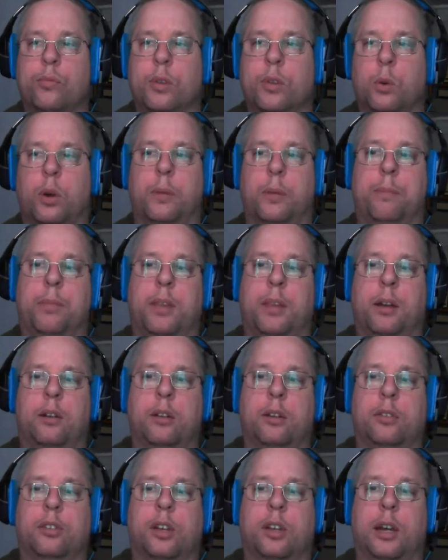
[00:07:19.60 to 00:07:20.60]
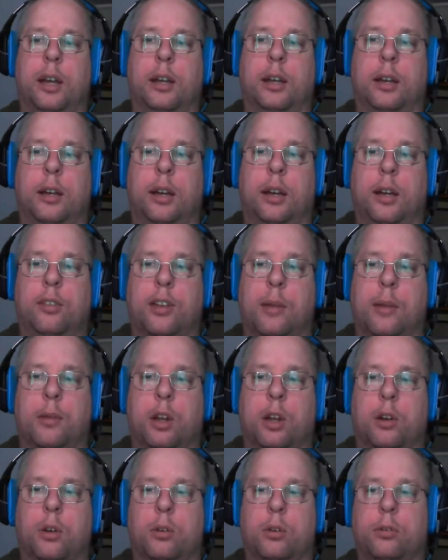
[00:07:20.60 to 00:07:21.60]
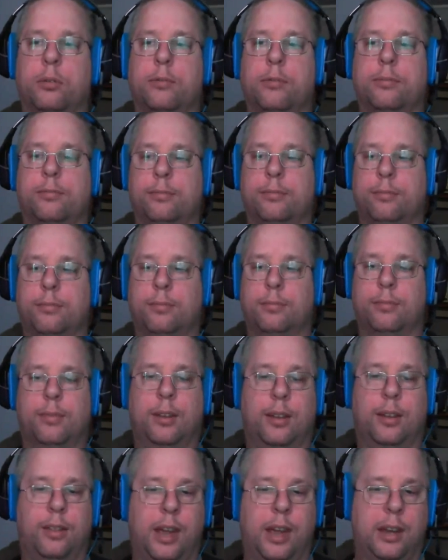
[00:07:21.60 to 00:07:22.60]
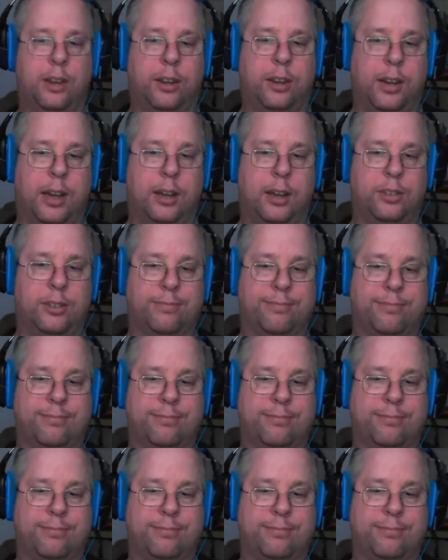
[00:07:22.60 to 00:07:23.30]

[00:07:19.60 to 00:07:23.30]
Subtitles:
Well, it looks like it's time to go. Thank you, guys.